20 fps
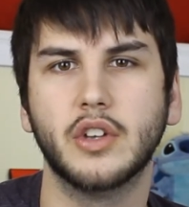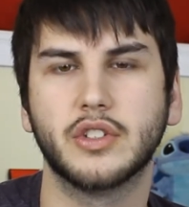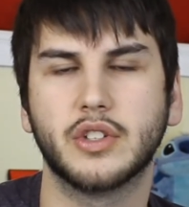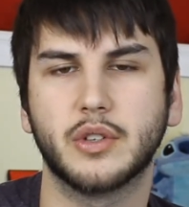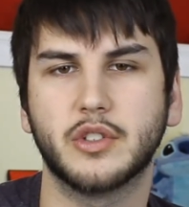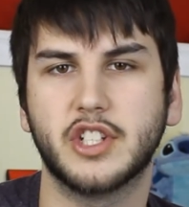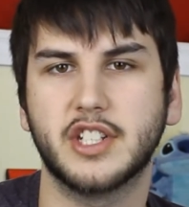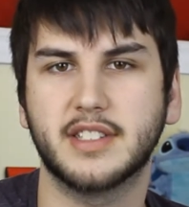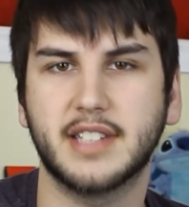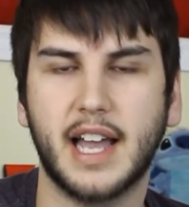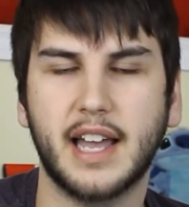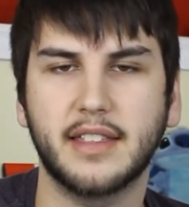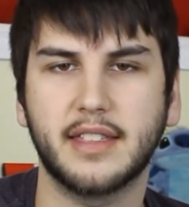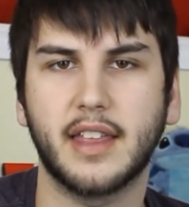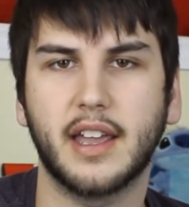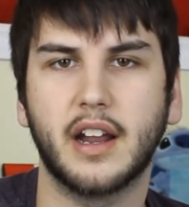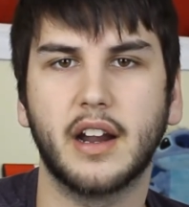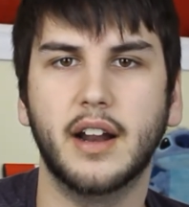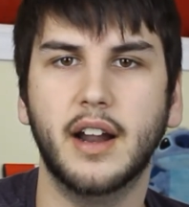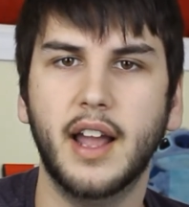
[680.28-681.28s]
So she sat
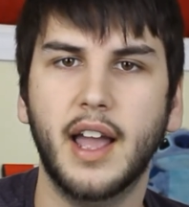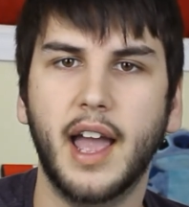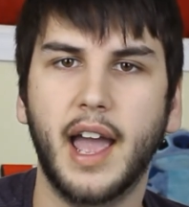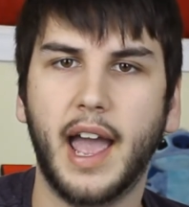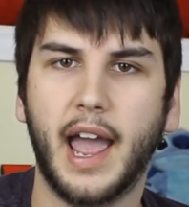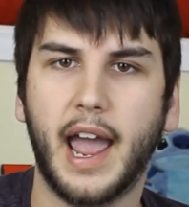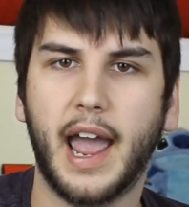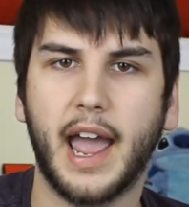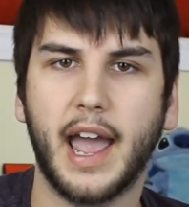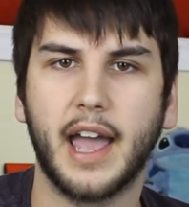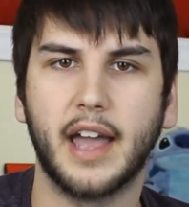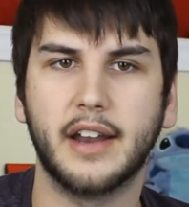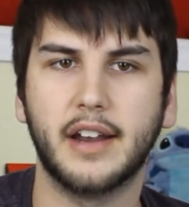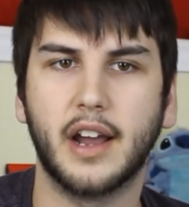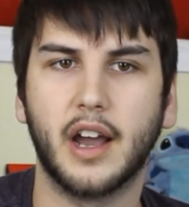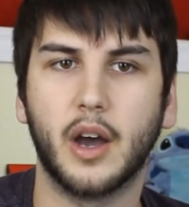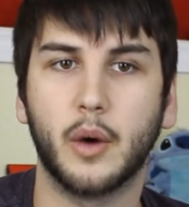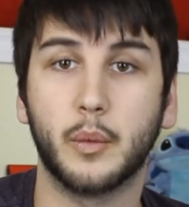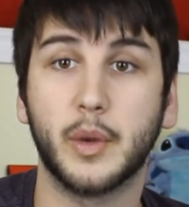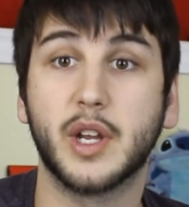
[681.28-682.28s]
there
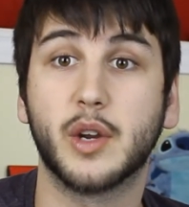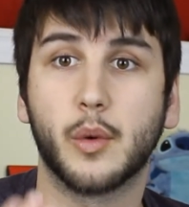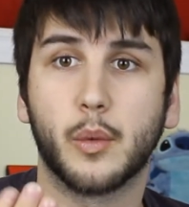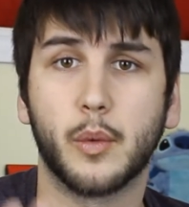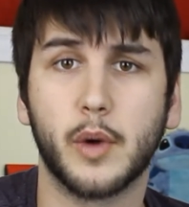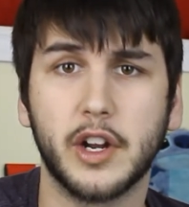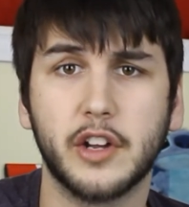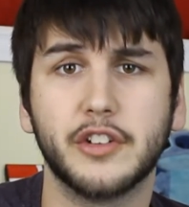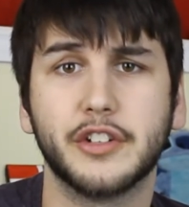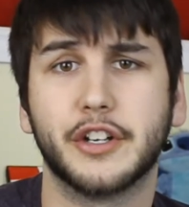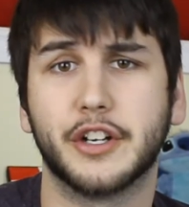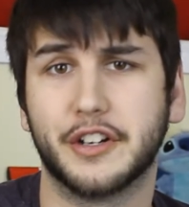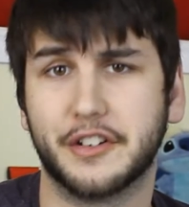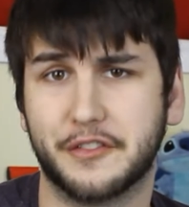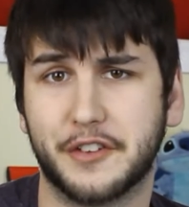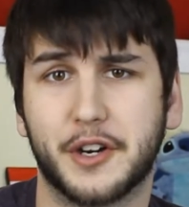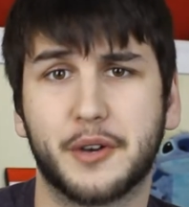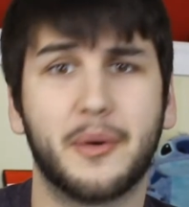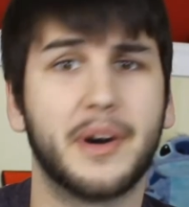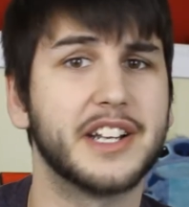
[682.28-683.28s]
and we grilled her
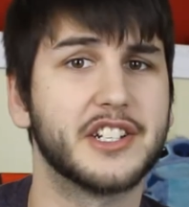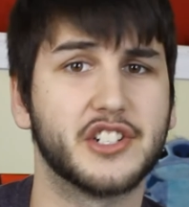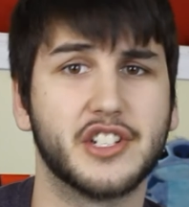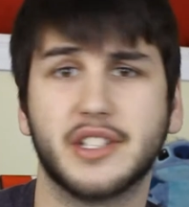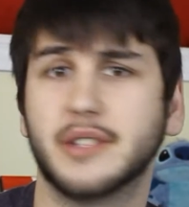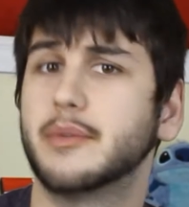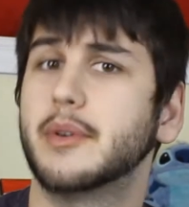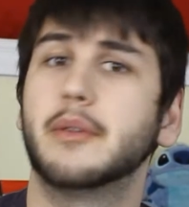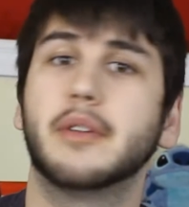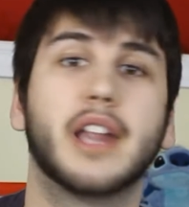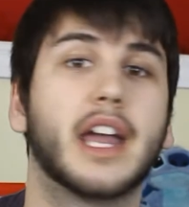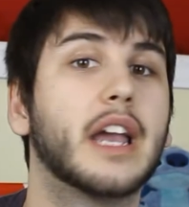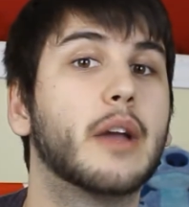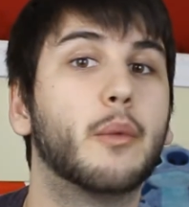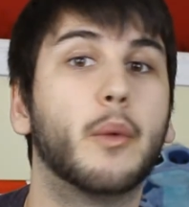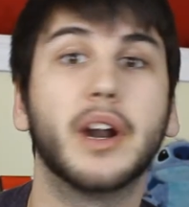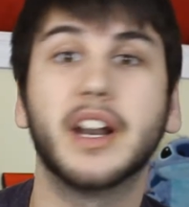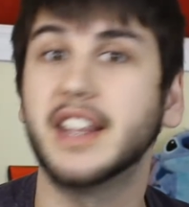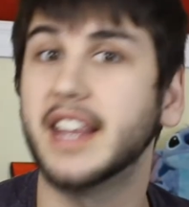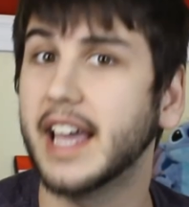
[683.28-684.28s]
for questions. We were
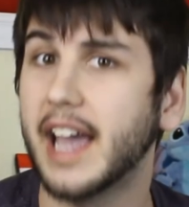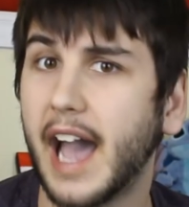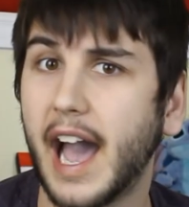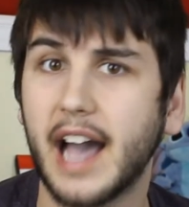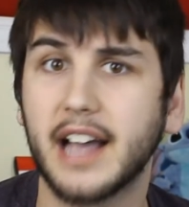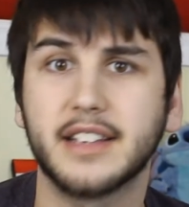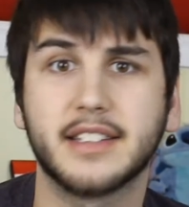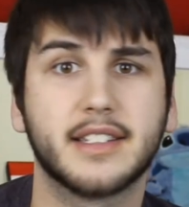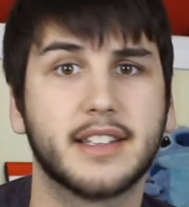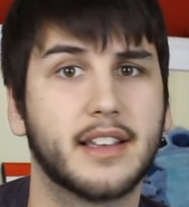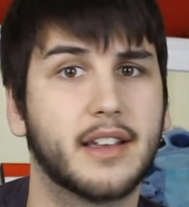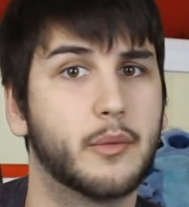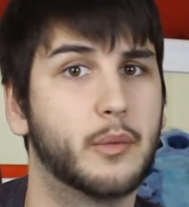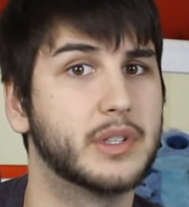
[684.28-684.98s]
like, what did they ask?